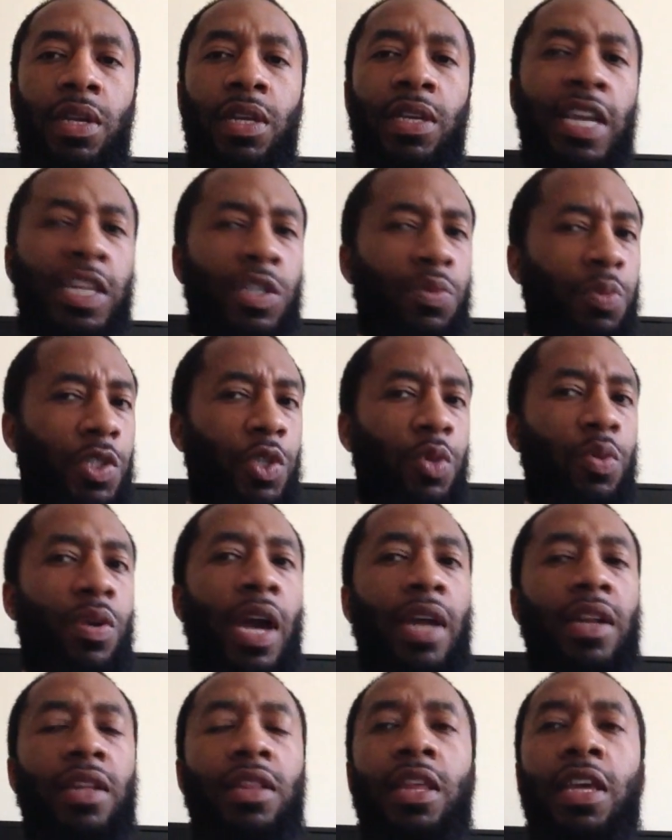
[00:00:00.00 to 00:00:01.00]
That's what you
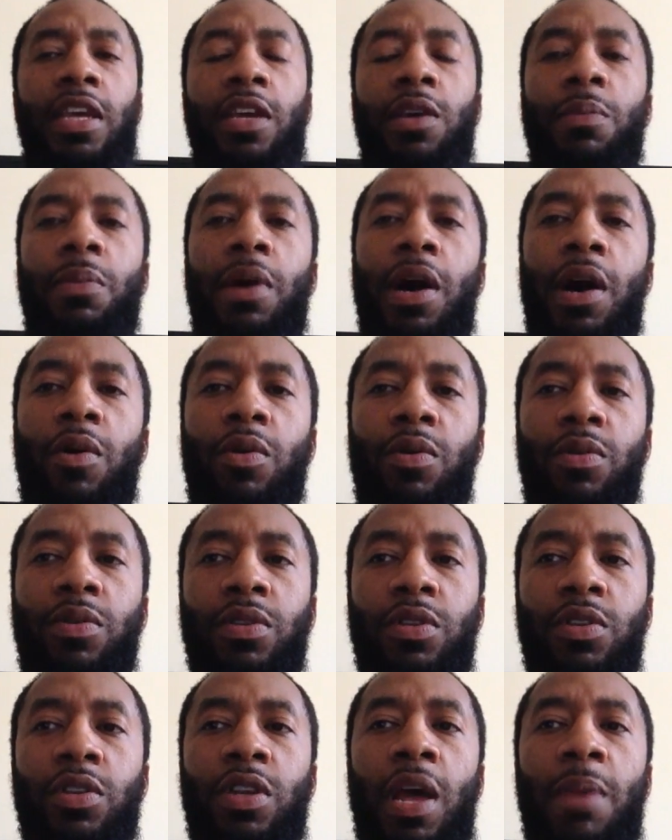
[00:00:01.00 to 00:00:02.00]
gotta think about.
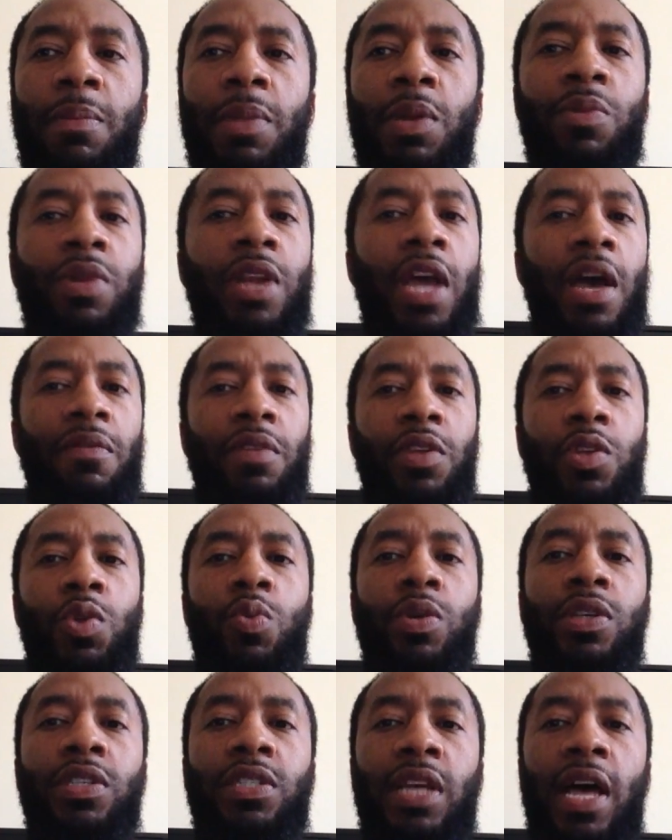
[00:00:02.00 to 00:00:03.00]
You know what I mean? Whenever
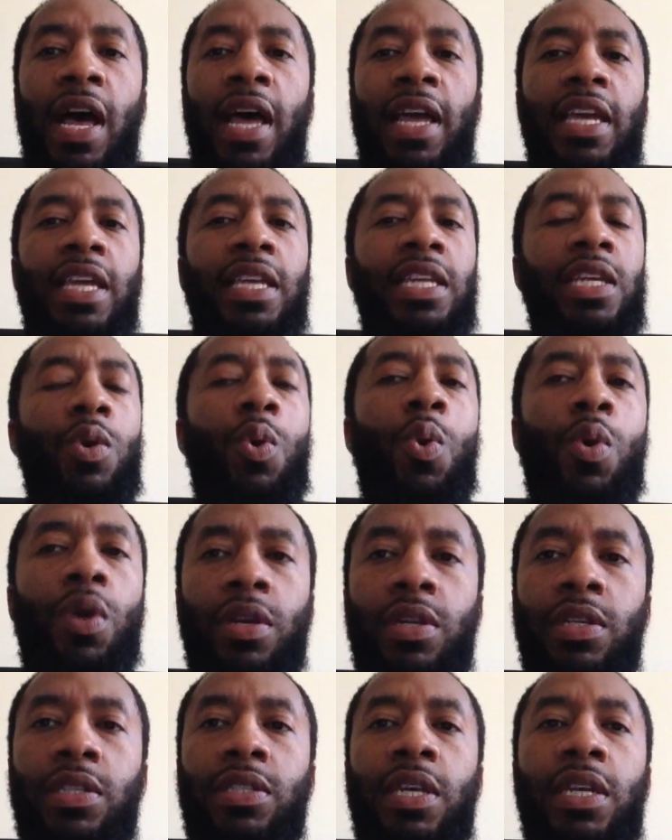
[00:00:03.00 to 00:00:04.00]
you inside any
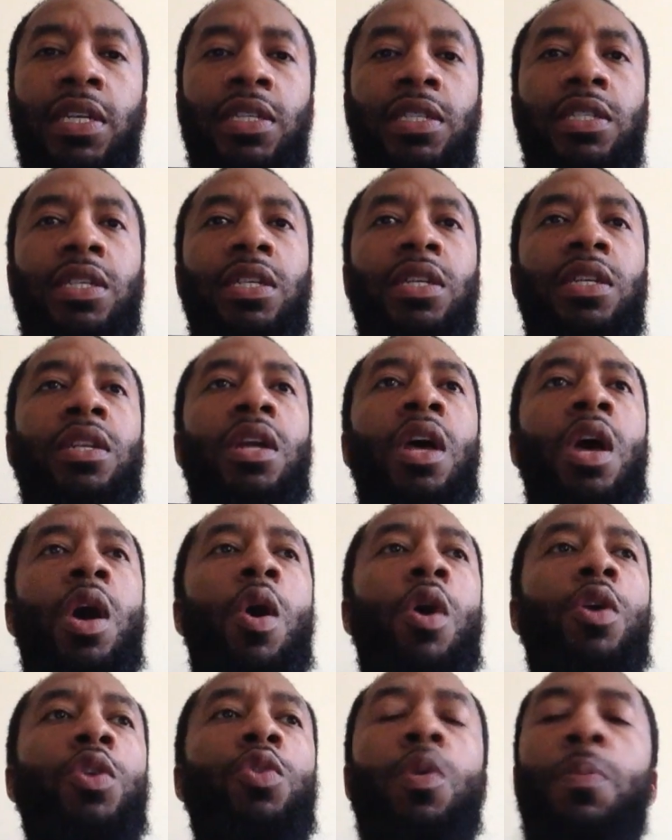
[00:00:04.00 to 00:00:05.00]
organization
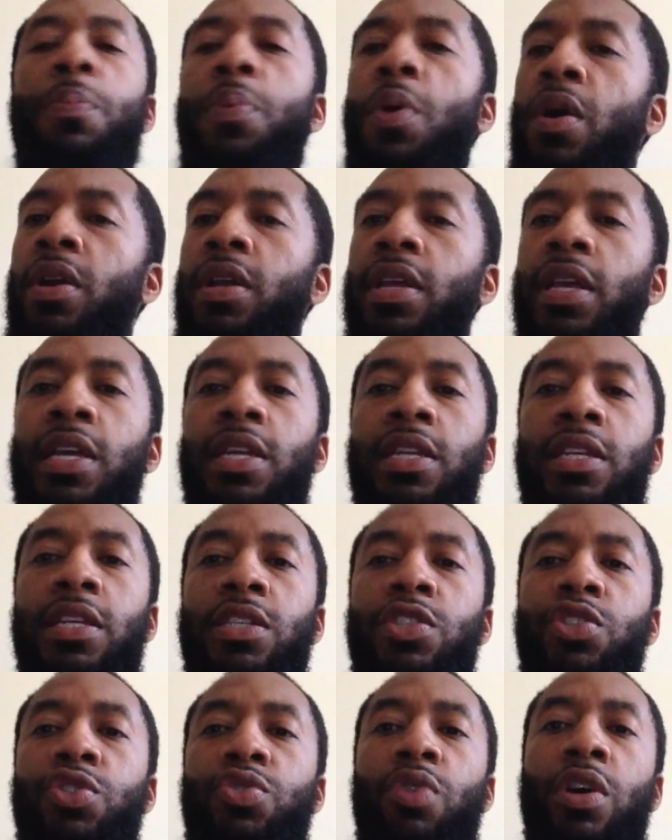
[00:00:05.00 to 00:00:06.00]
or you a part of any
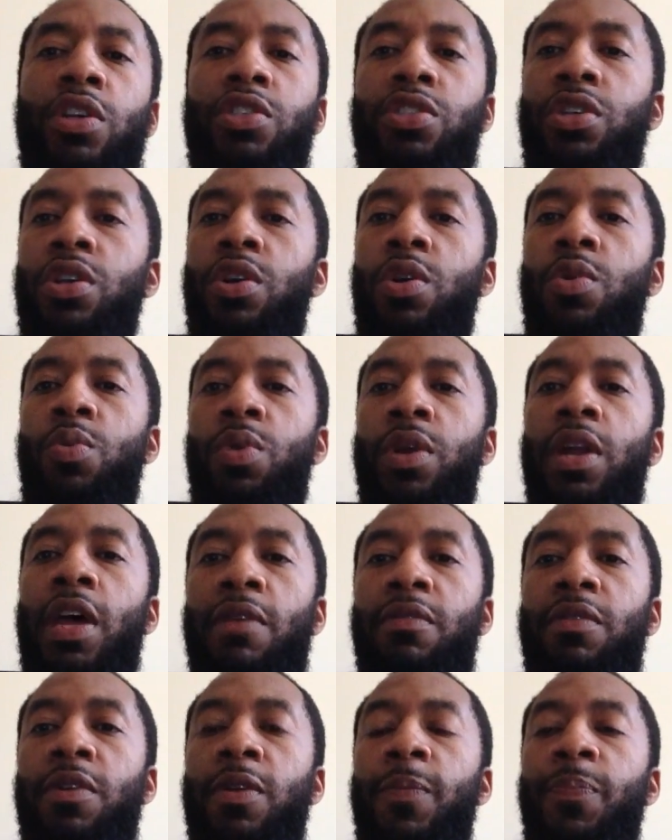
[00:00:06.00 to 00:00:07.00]
structure or
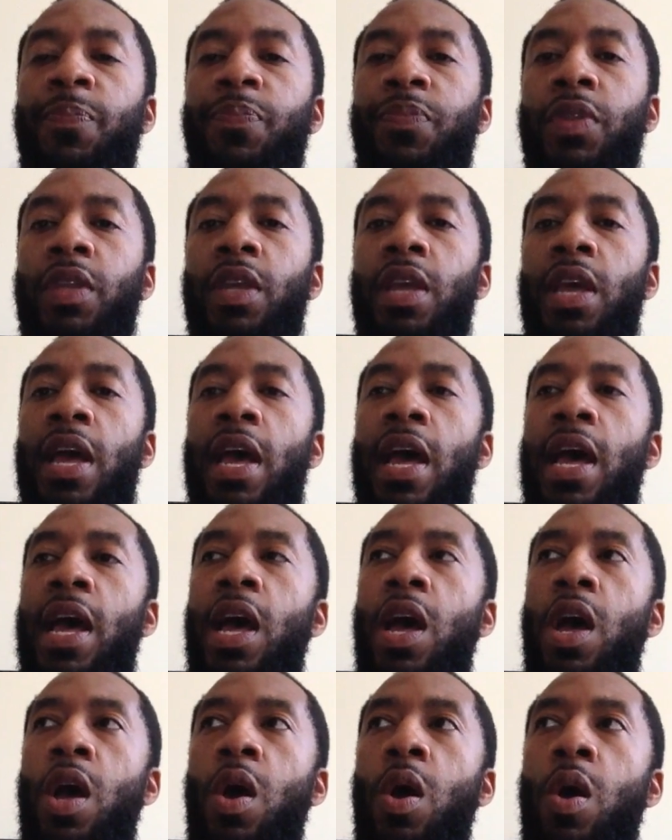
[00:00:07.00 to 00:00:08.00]
whatever,
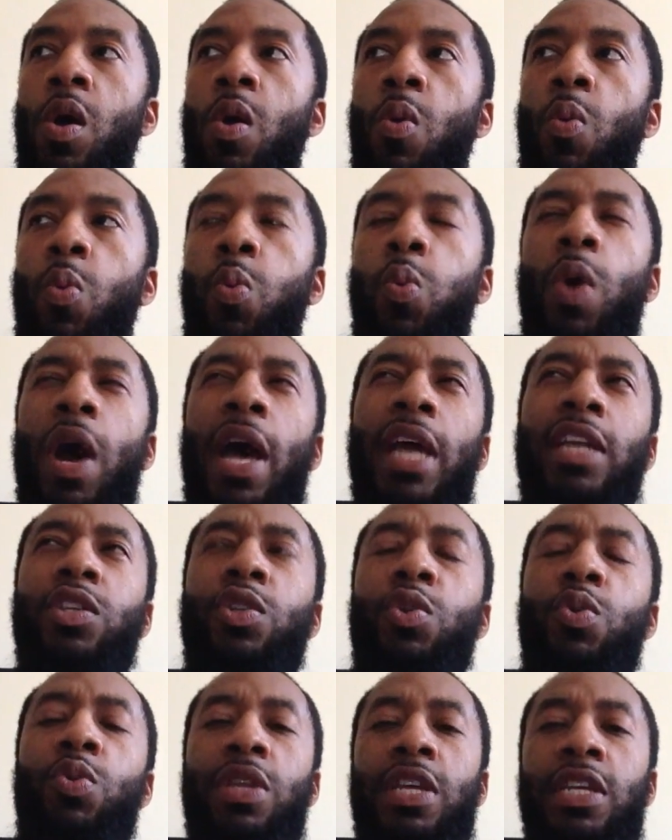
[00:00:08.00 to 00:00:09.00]
what
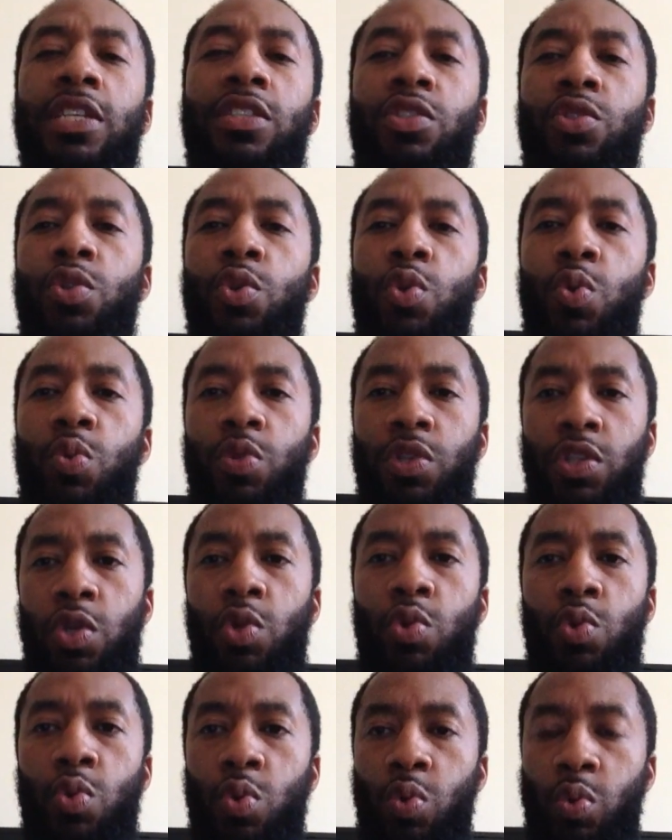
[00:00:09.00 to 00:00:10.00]
do this dude
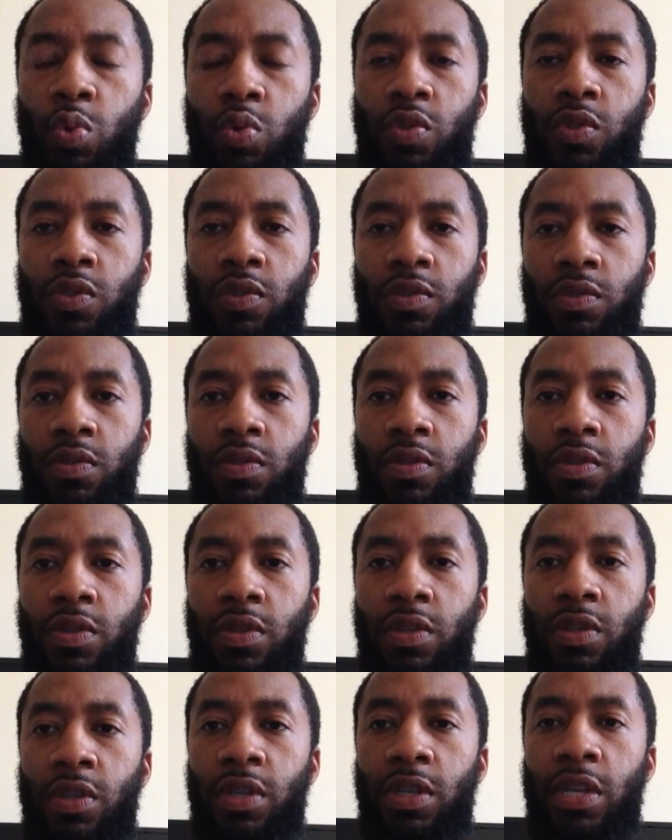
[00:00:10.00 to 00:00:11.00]
use
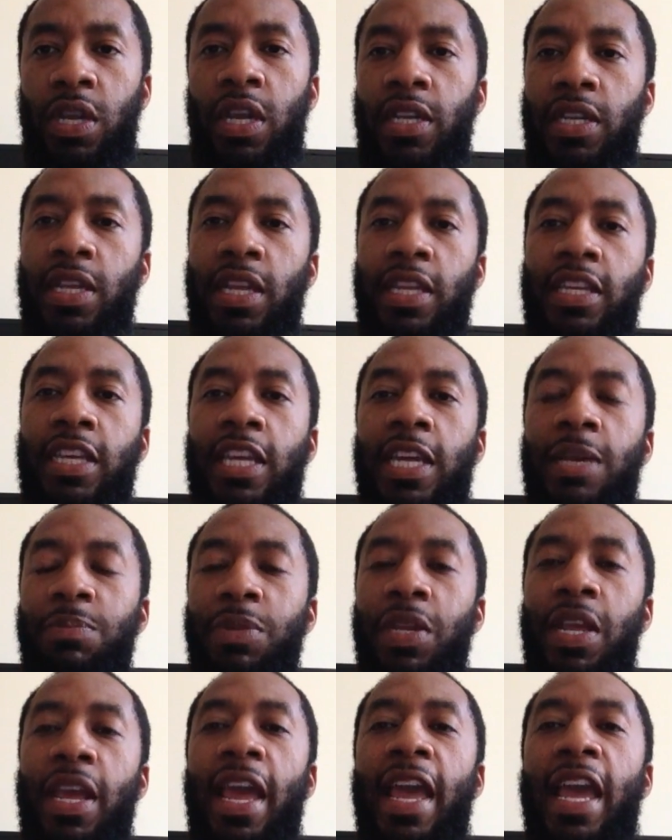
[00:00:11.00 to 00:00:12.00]
to keep
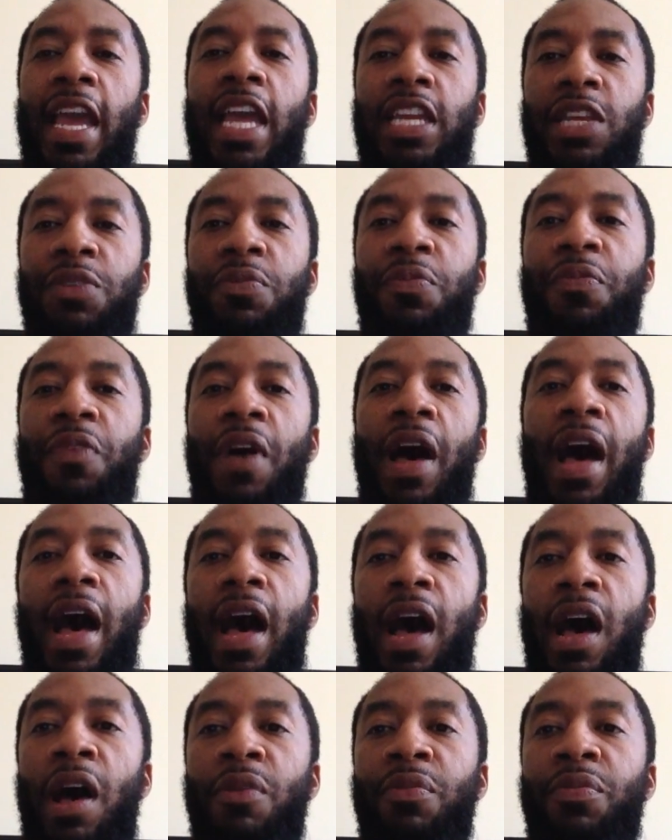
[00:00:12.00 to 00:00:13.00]
the
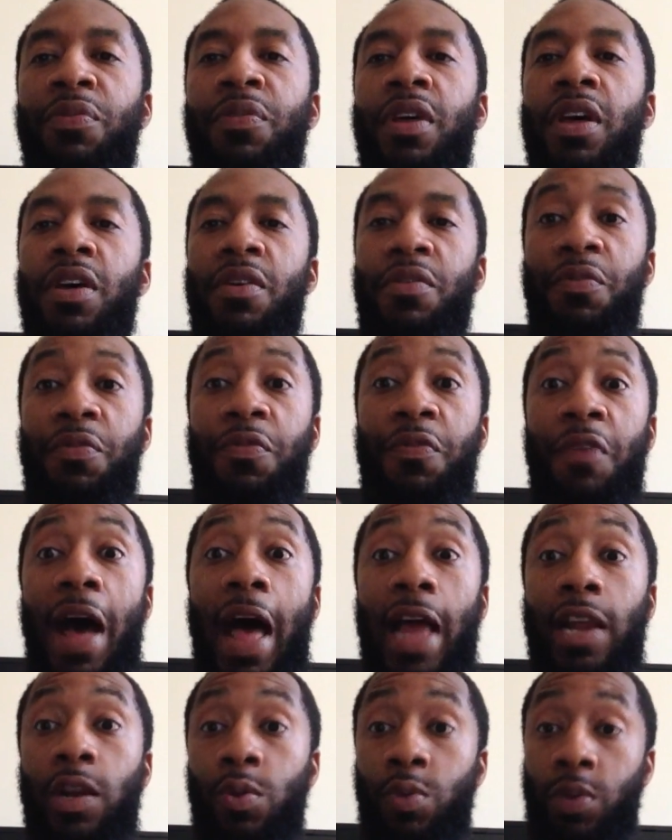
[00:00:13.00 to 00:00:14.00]
85
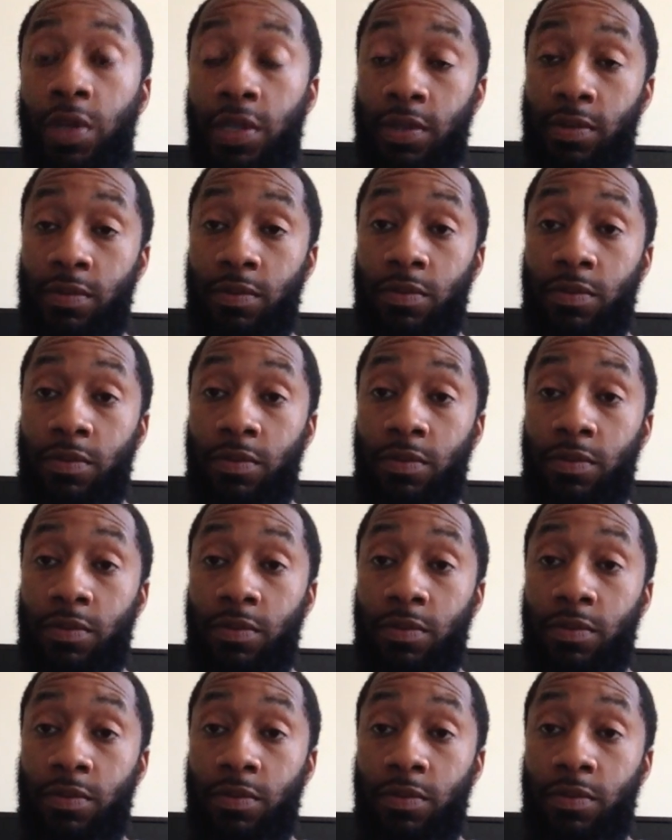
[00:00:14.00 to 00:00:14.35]
following?